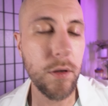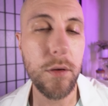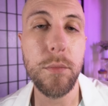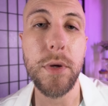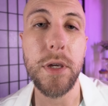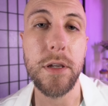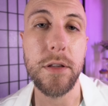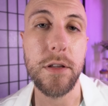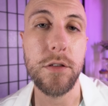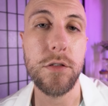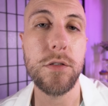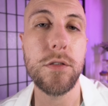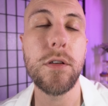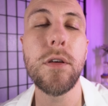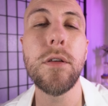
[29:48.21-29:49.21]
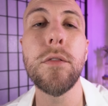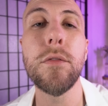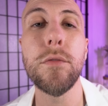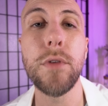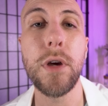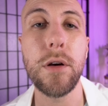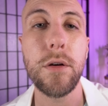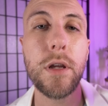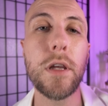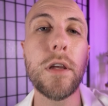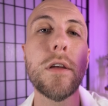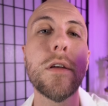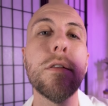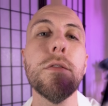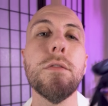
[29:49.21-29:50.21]
being this very
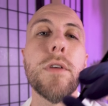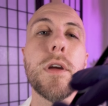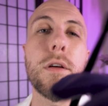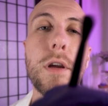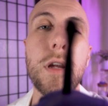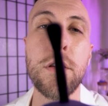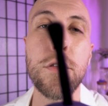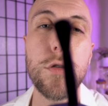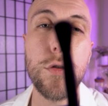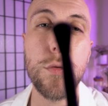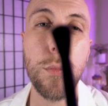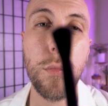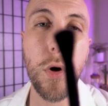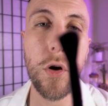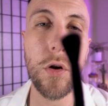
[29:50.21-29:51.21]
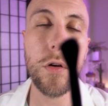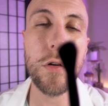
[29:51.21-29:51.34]
small,